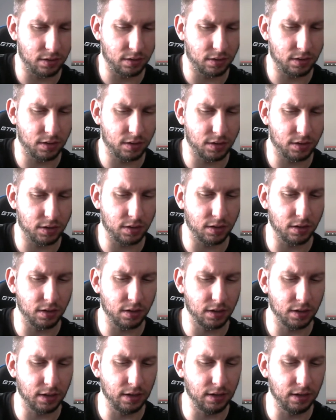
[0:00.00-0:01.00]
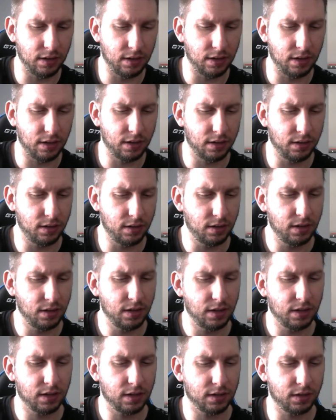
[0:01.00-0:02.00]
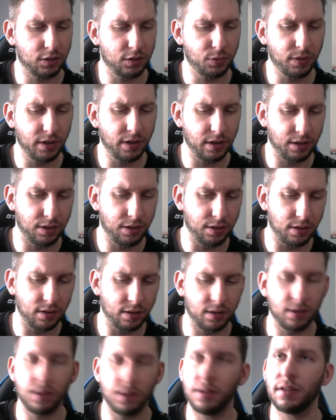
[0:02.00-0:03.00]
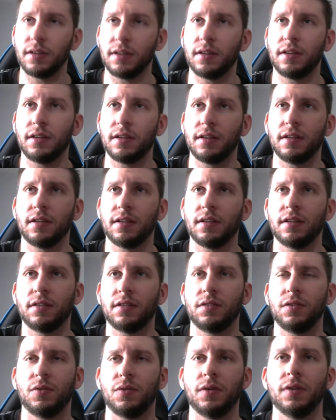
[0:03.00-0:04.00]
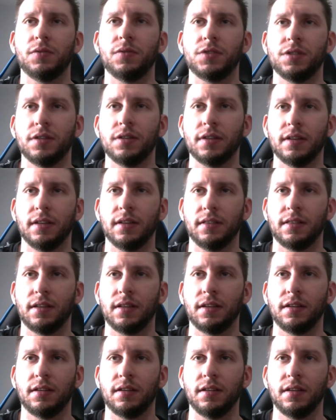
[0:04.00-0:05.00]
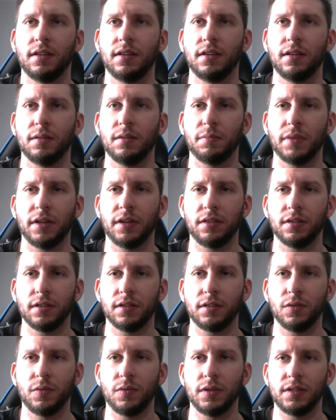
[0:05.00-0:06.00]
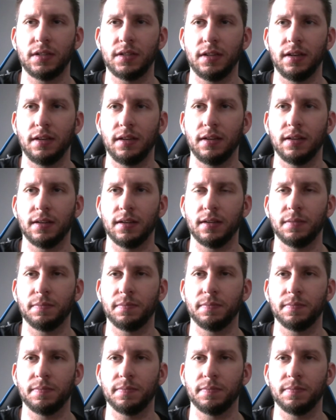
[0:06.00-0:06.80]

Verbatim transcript: Talking Dead? Because I swear, I thought... I don't know what I was looking at then, but I thought there was a, um